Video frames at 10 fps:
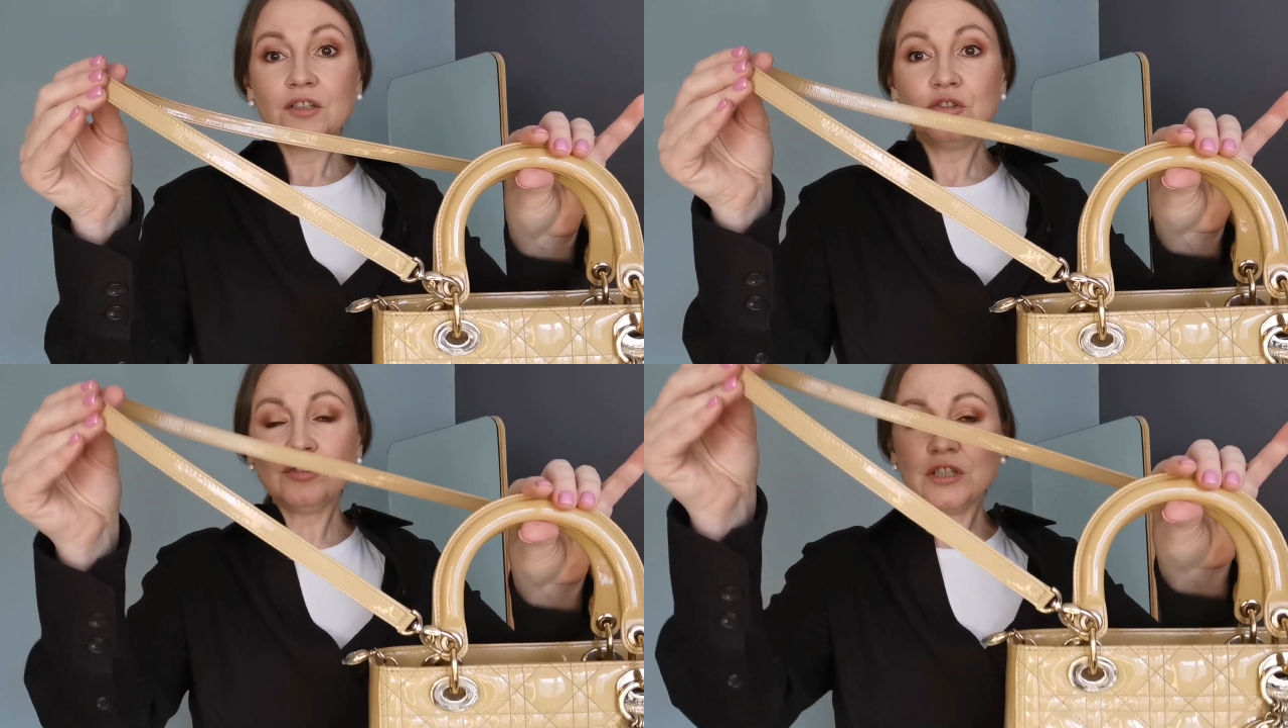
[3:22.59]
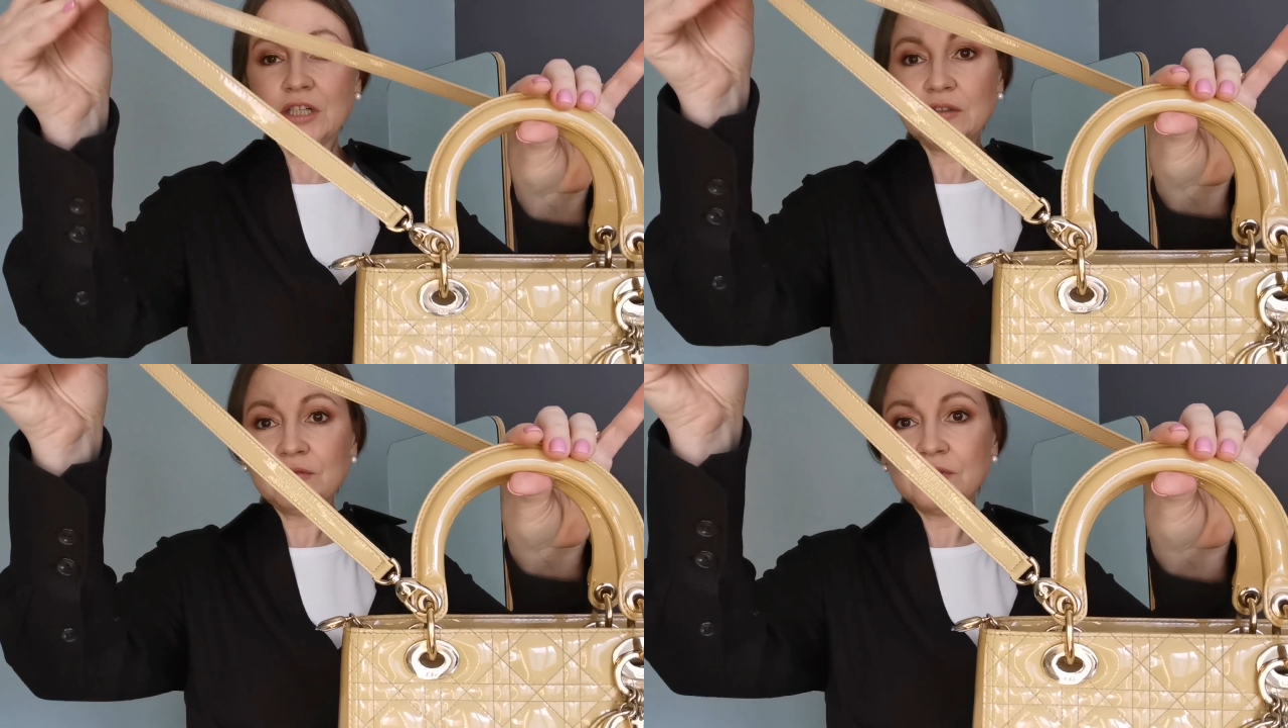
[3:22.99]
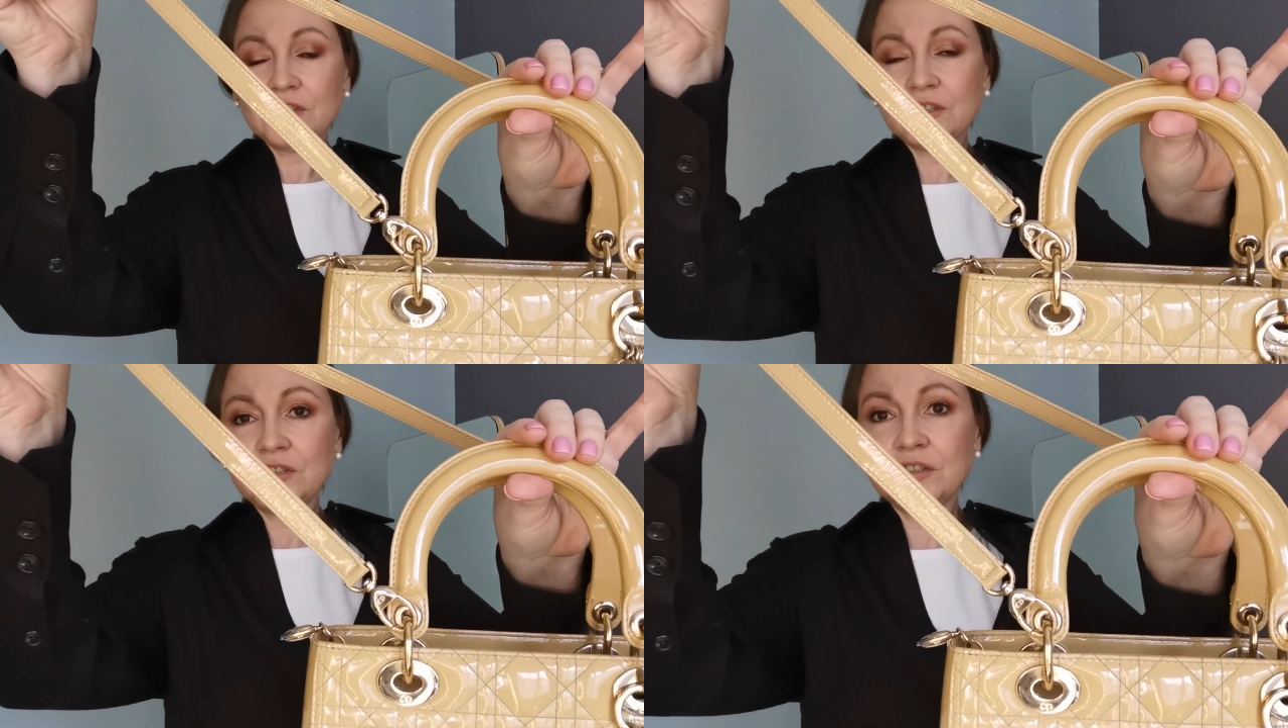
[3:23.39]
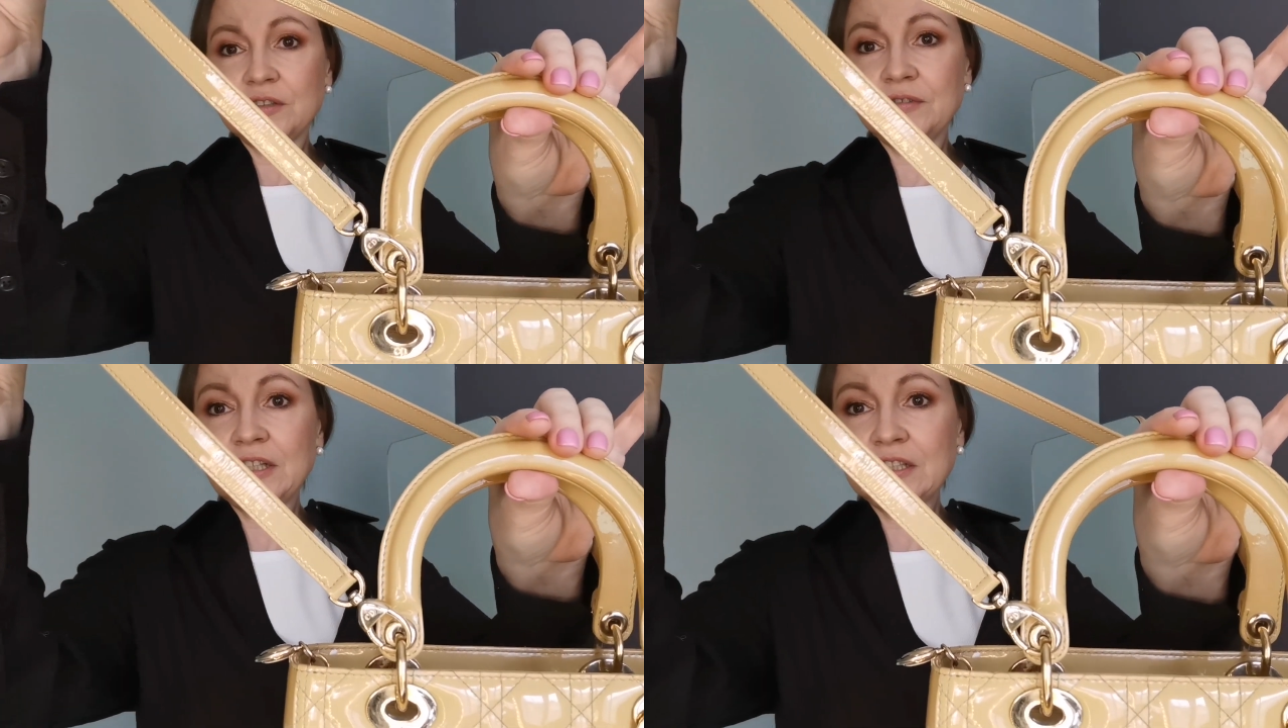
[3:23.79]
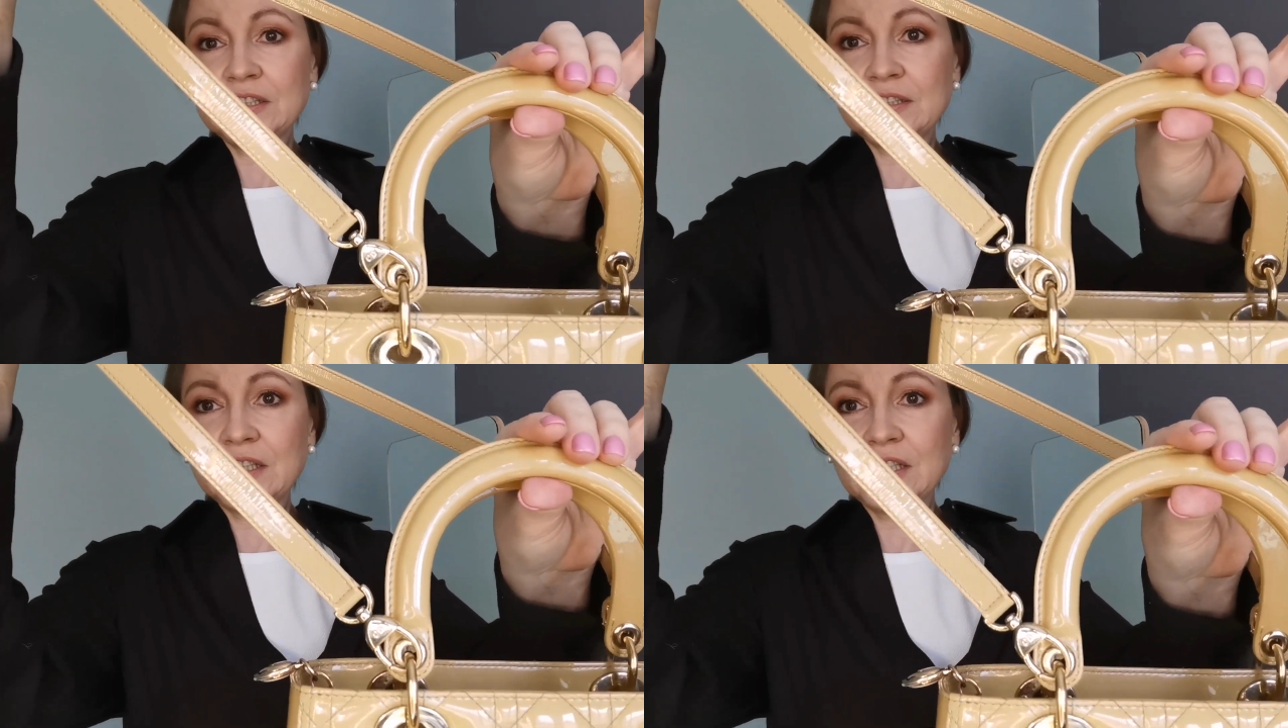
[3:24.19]
you have this
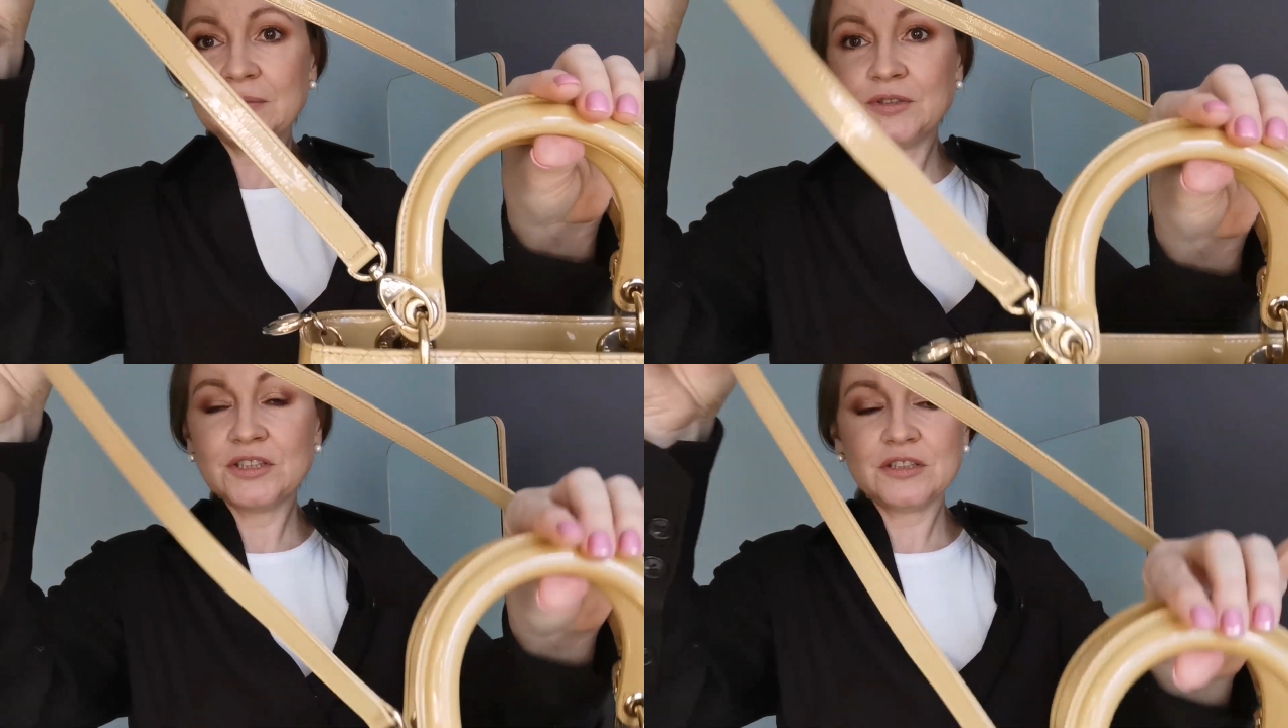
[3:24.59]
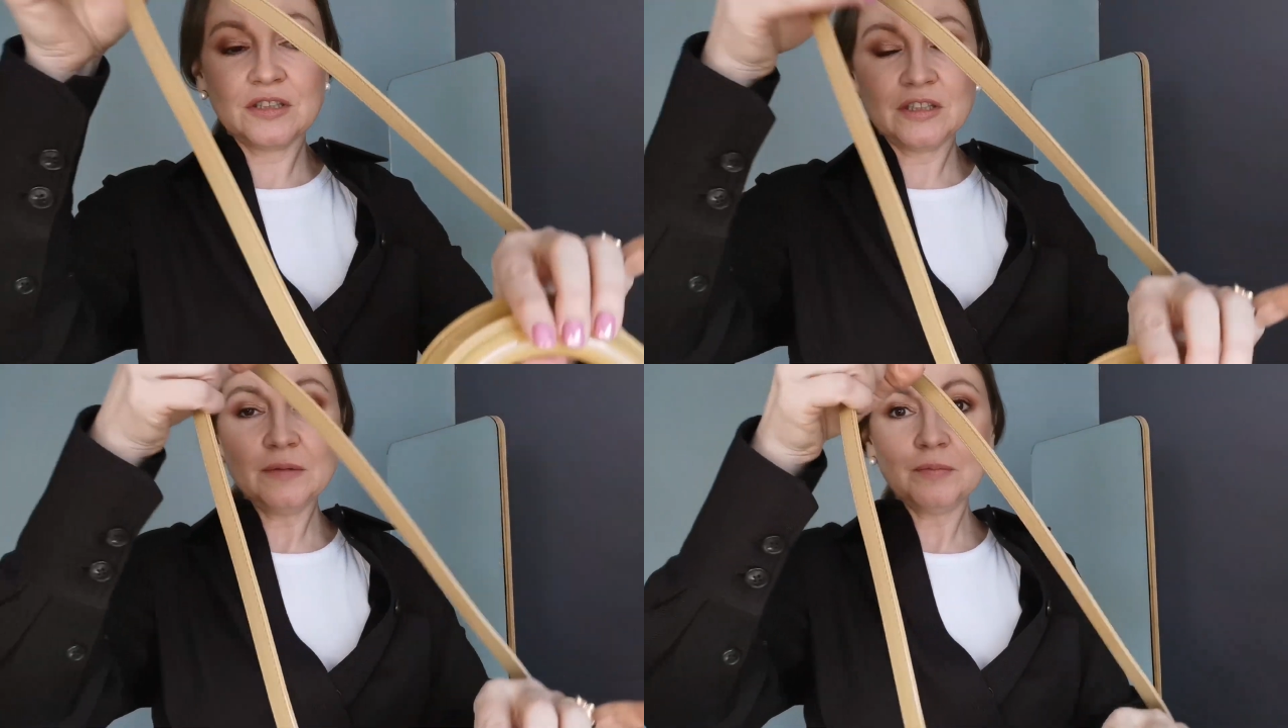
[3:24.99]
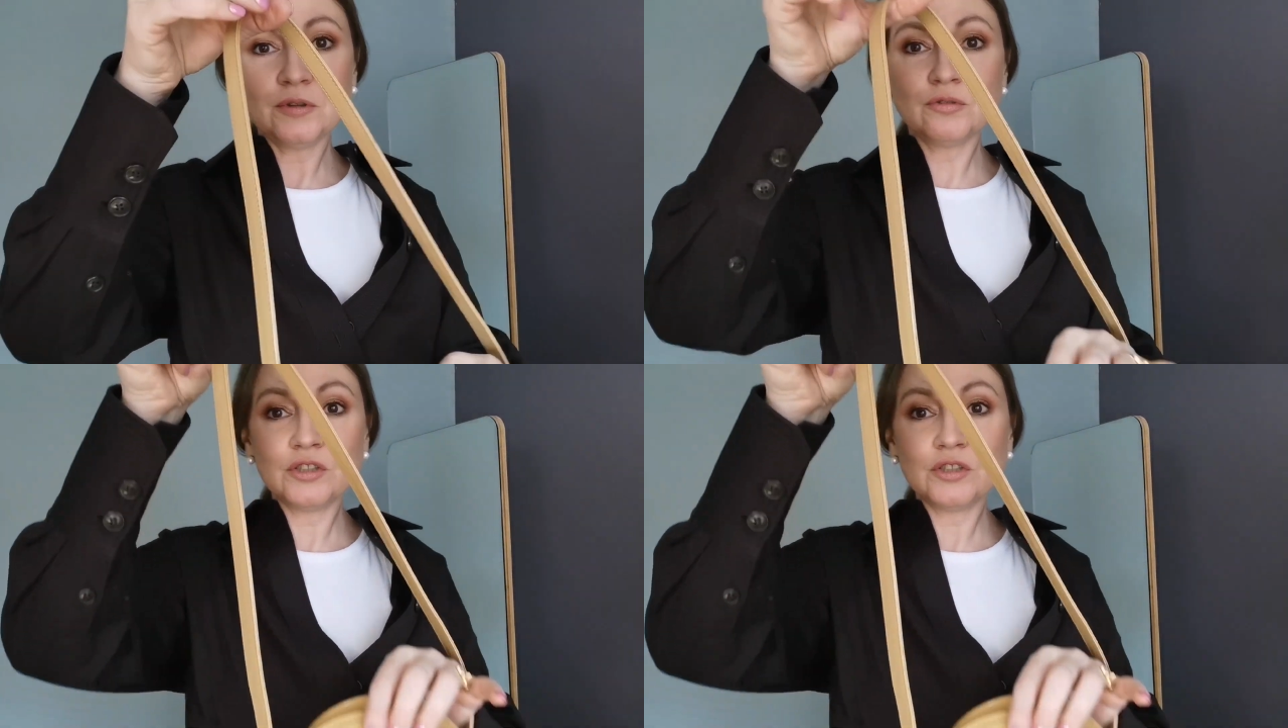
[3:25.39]
very slim strap